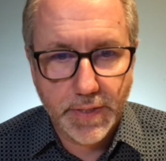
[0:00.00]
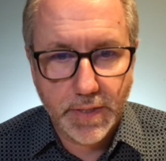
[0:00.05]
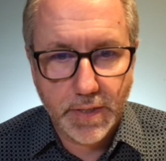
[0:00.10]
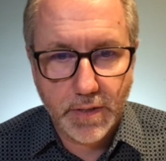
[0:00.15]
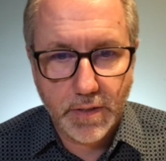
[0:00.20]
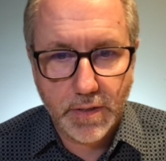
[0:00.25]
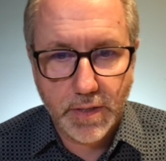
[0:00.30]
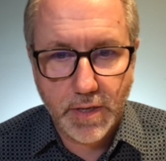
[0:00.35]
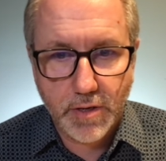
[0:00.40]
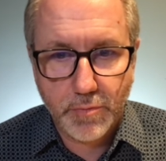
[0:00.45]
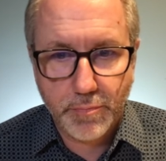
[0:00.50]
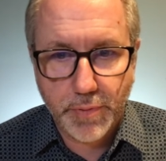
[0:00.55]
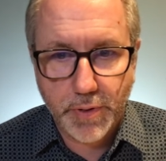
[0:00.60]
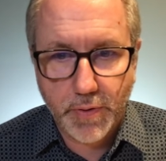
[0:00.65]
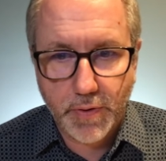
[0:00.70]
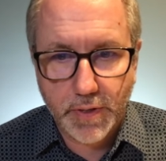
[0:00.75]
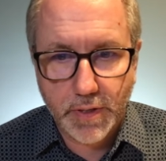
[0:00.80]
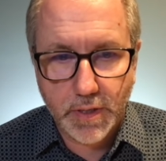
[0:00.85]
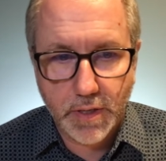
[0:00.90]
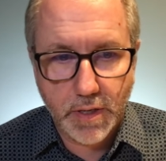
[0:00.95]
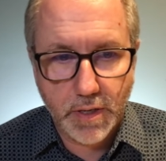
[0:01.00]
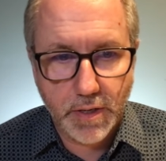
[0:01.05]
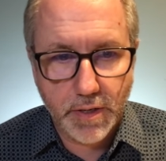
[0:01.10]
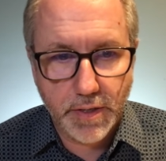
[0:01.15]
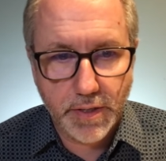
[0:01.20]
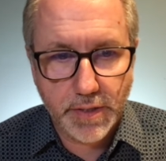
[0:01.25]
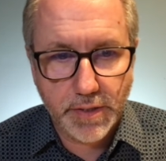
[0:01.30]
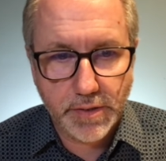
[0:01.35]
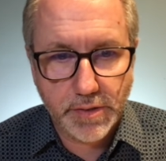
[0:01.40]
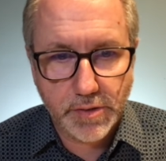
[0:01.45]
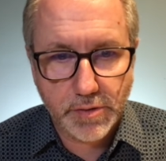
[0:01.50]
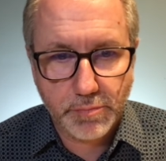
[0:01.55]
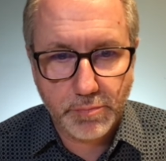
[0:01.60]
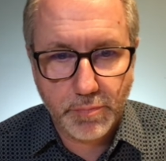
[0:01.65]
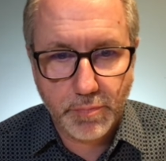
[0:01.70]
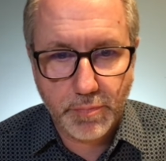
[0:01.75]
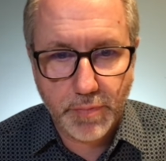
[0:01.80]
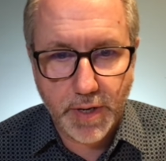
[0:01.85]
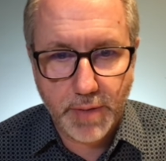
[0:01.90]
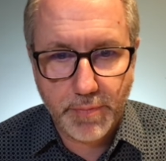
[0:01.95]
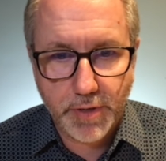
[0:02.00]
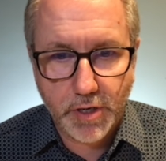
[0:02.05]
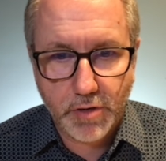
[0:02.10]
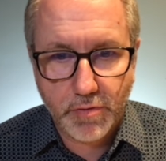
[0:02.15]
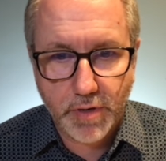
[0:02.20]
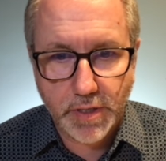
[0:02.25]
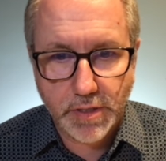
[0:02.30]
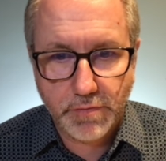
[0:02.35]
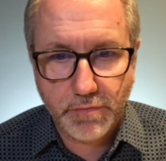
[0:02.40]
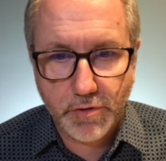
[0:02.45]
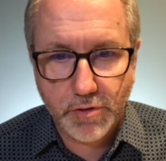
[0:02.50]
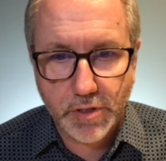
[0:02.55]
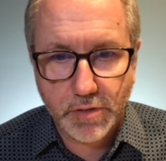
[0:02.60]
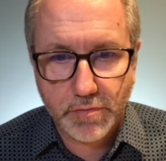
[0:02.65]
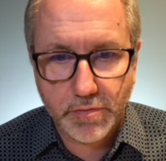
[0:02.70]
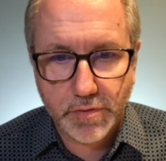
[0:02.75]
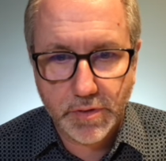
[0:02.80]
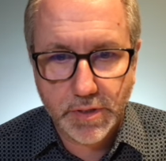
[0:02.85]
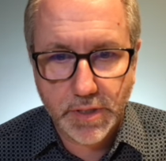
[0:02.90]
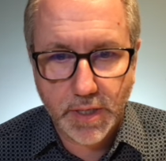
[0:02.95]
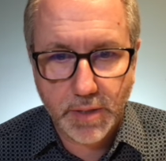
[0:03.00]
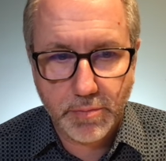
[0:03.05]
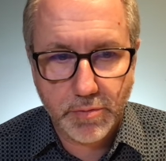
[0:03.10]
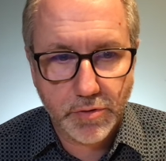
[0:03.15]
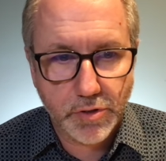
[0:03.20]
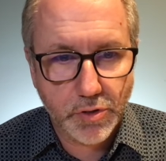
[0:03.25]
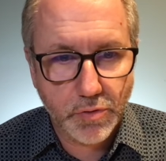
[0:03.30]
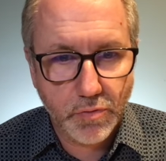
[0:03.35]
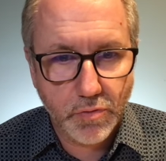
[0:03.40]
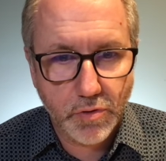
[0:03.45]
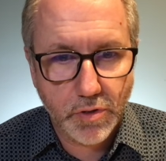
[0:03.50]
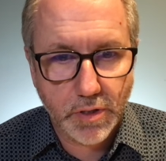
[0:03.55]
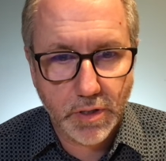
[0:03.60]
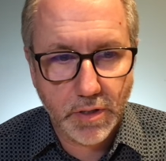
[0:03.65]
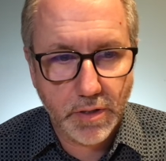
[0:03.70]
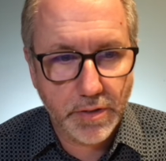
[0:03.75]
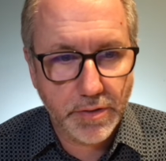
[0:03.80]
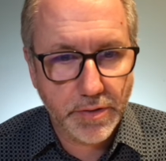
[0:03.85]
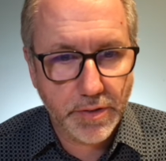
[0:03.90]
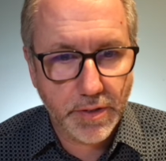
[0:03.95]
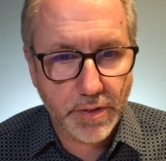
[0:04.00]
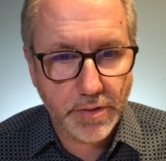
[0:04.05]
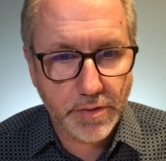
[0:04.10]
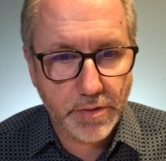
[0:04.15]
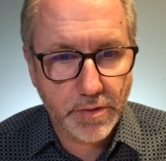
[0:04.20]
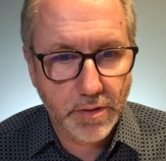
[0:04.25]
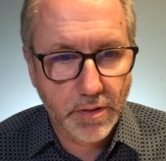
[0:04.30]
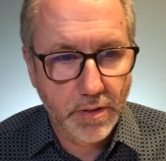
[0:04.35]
I'll help you analyze. Let me create a few different tables to organize this.